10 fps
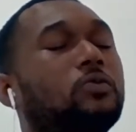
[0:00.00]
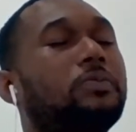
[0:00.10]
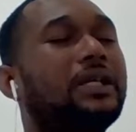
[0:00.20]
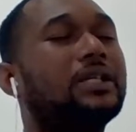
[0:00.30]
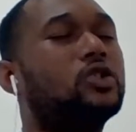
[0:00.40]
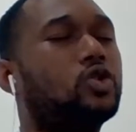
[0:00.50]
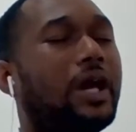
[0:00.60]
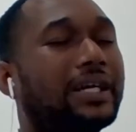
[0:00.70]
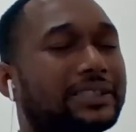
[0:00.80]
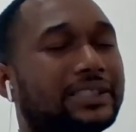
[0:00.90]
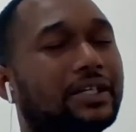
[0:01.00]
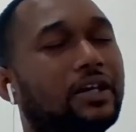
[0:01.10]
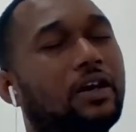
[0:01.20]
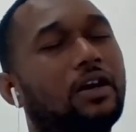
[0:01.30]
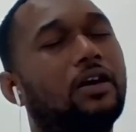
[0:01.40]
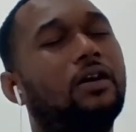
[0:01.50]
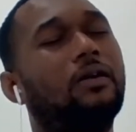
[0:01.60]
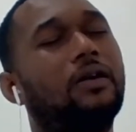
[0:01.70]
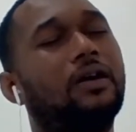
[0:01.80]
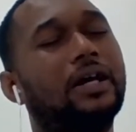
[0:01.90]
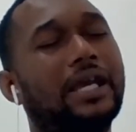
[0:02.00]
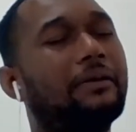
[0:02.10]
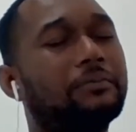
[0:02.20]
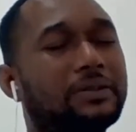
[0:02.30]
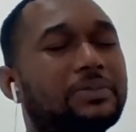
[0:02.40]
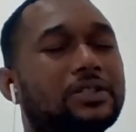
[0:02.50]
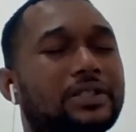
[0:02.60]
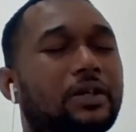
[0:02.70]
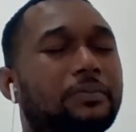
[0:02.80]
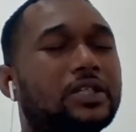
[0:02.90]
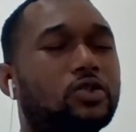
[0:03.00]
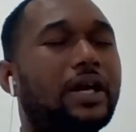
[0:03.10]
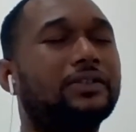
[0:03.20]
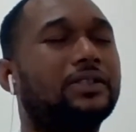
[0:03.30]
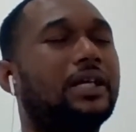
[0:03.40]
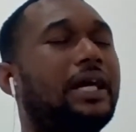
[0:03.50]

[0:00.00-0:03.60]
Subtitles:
be tracked, or they'll be tracked.